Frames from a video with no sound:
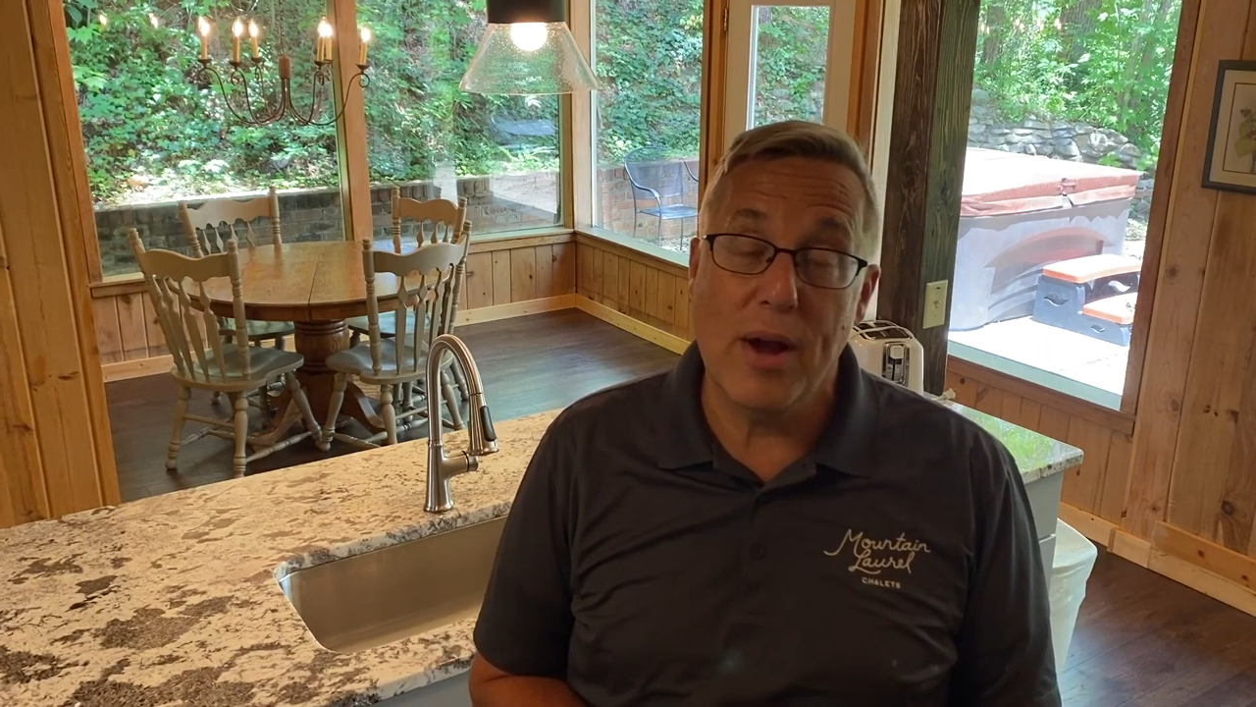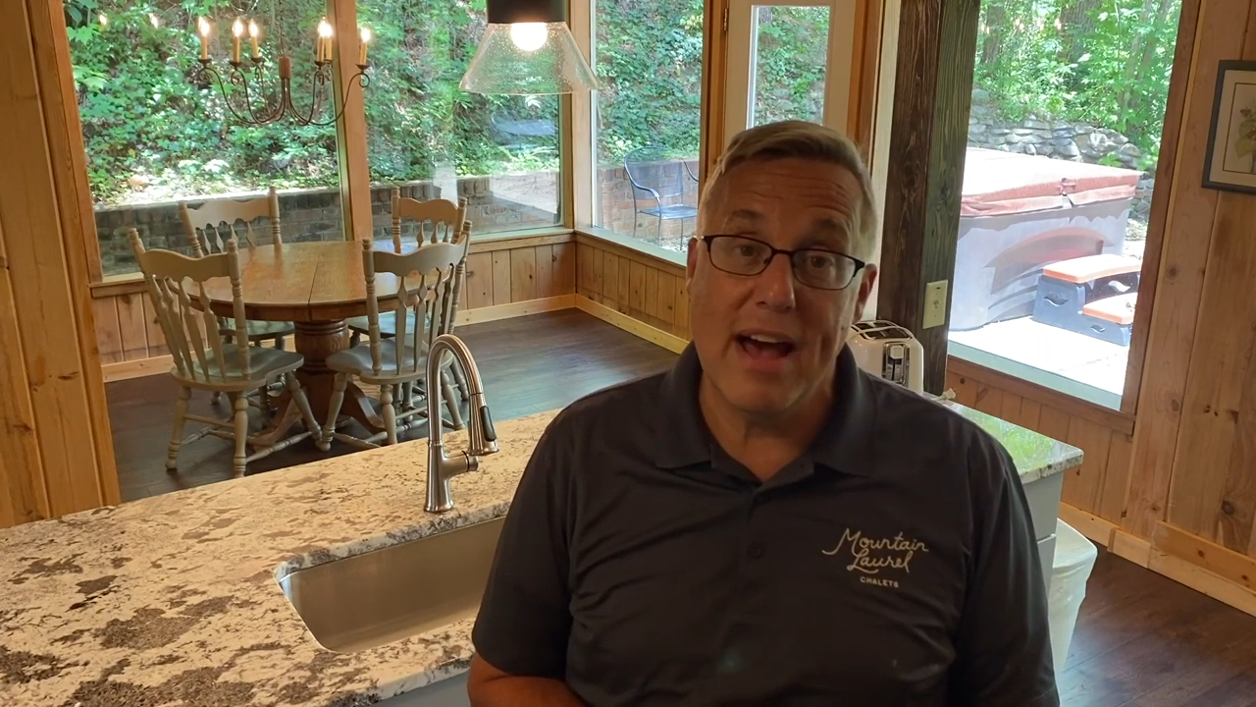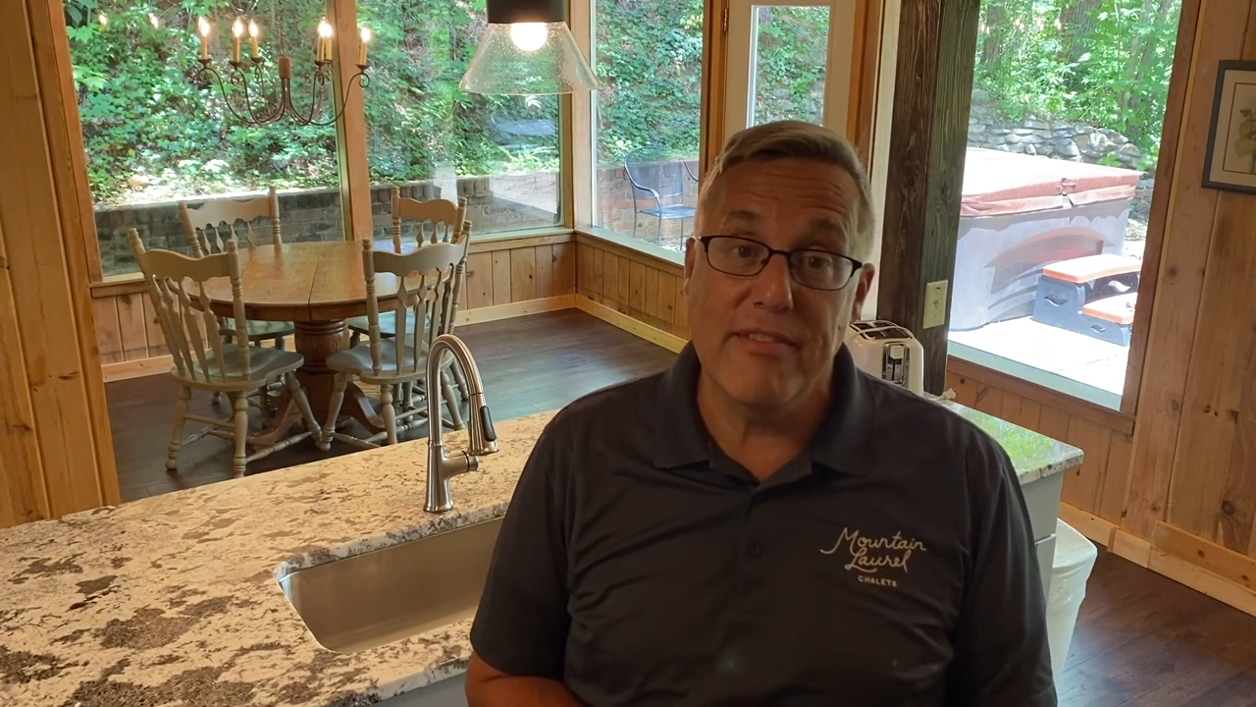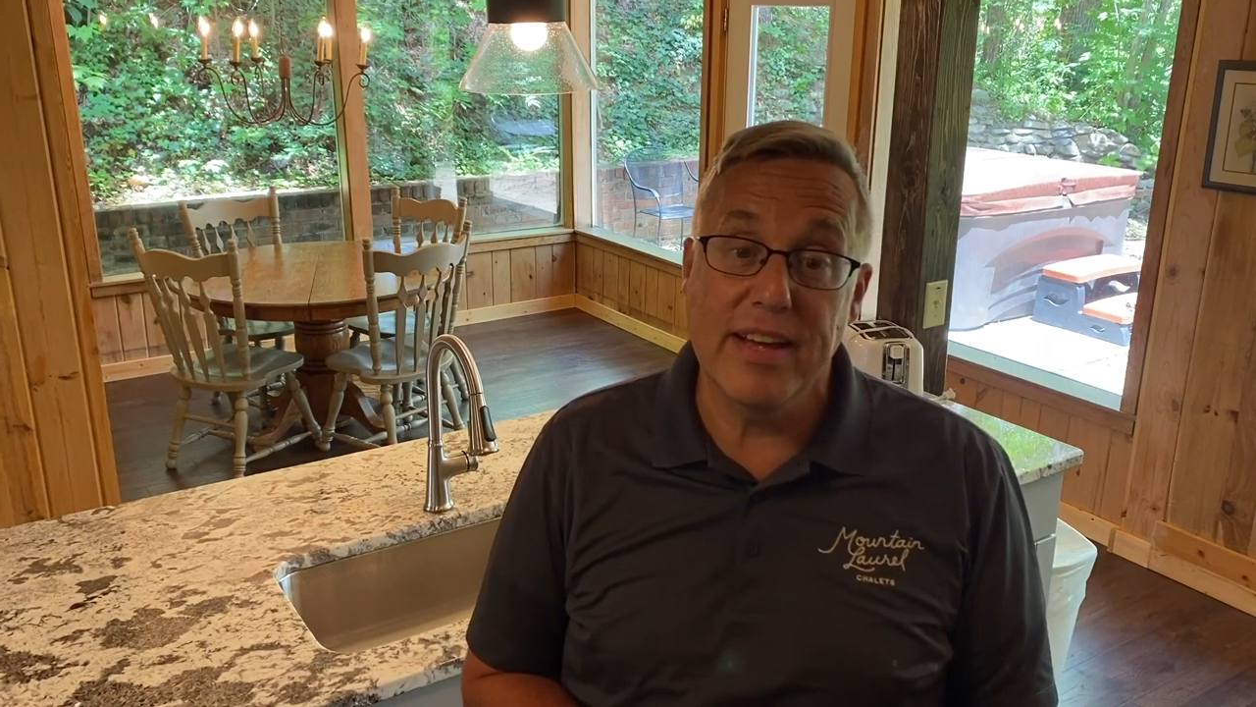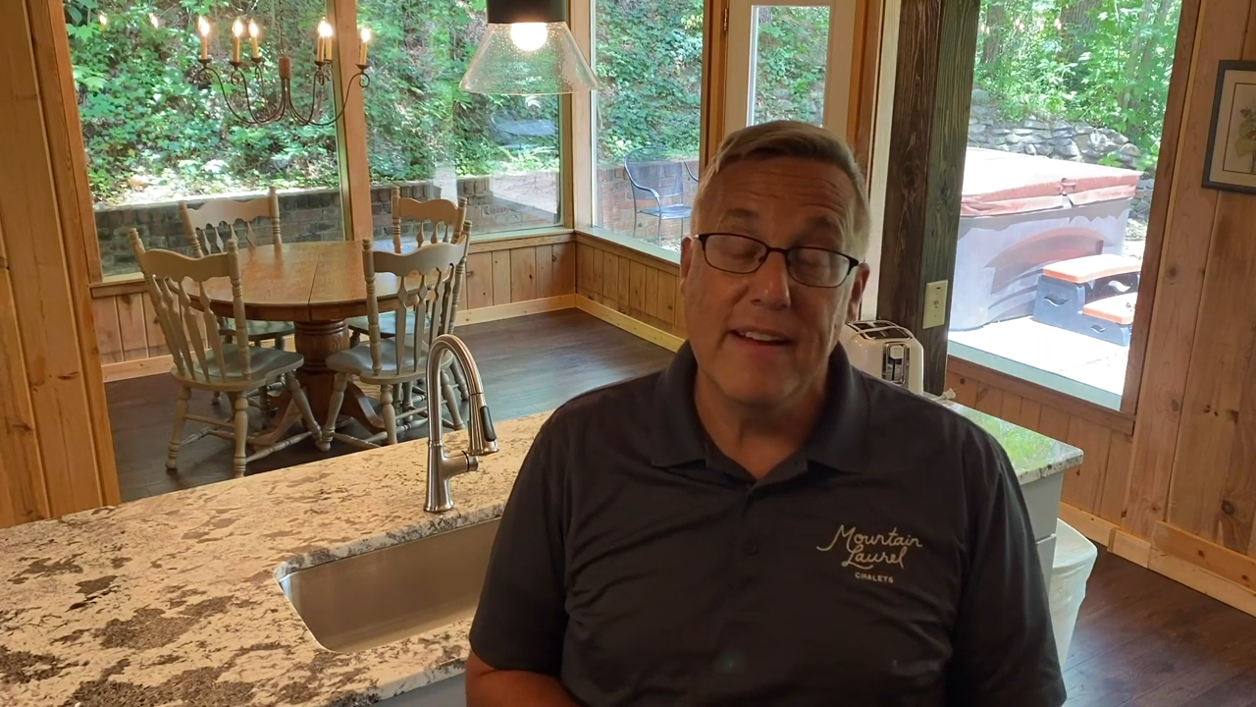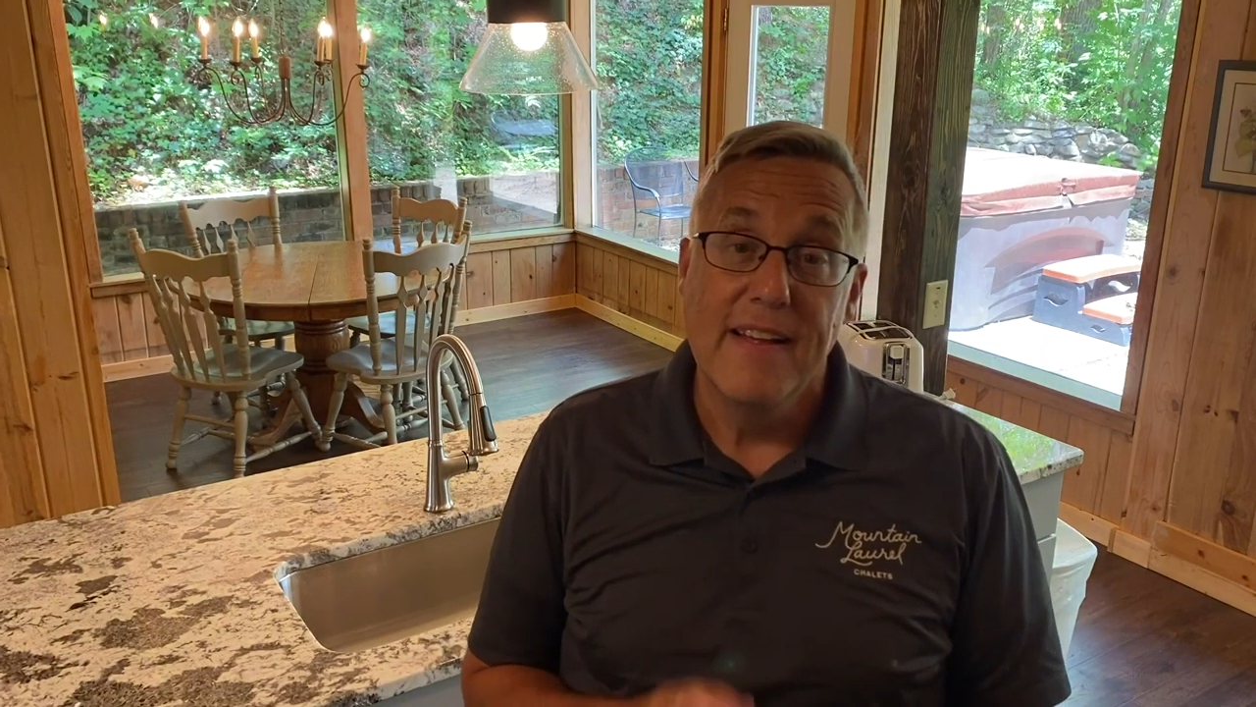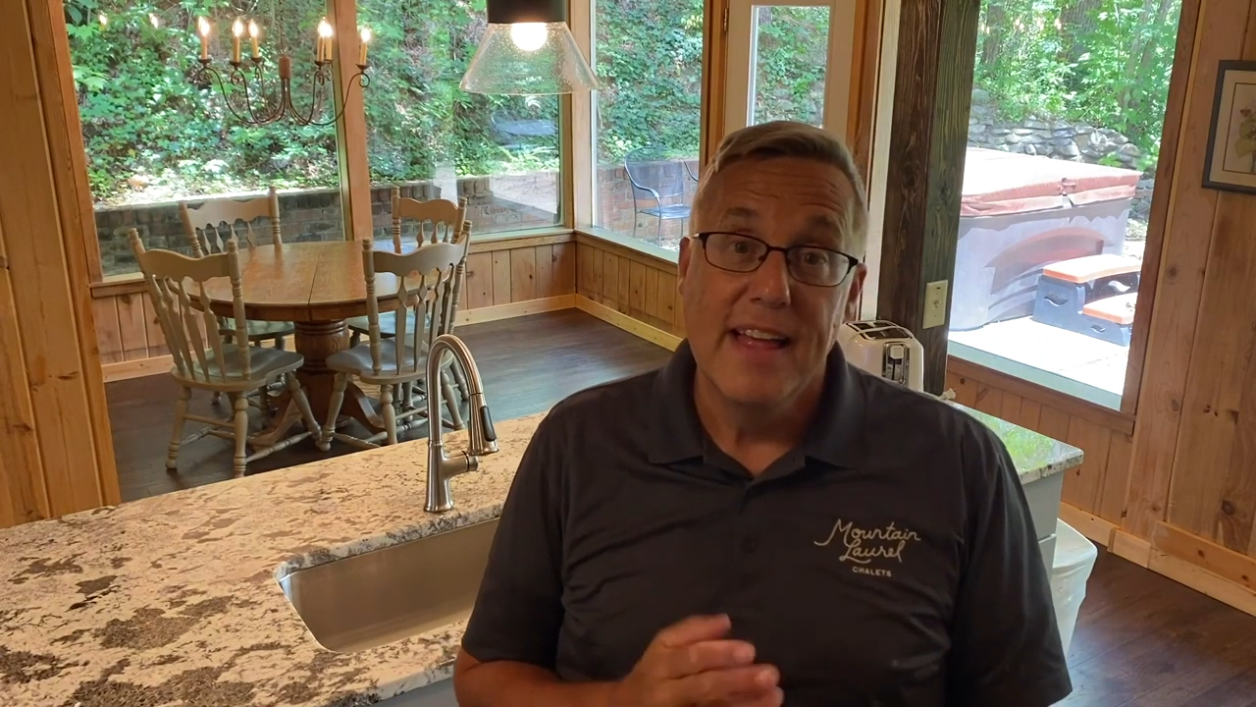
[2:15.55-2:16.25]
we're having.